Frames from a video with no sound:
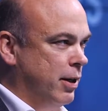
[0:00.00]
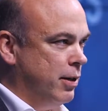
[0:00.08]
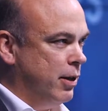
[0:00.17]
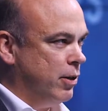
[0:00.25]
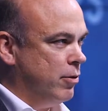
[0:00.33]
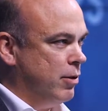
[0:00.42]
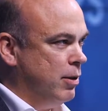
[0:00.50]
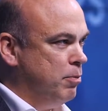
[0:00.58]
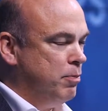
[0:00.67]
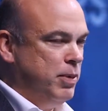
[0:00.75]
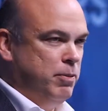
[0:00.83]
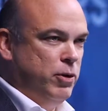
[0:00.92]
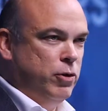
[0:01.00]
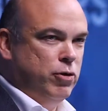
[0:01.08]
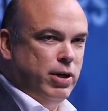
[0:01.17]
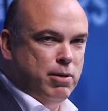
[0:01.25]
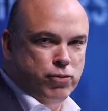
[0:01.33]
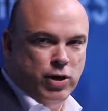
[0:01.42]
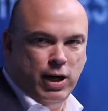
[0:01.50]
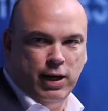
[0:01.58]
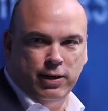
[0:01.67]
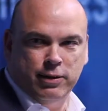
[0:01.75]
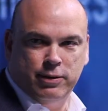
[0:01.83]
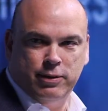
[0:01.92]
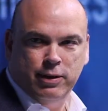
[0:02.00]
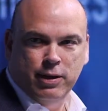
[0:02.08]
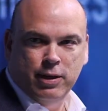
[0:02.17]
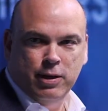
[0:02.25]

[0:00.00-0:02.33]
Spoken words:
industry, people who create brands,